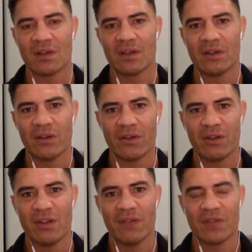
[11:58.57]

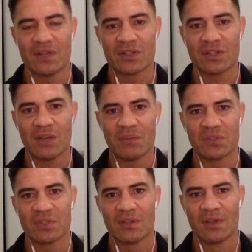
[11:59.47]
only having at
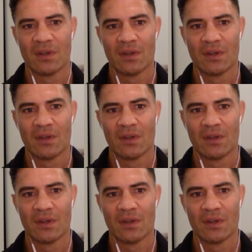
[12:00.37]
times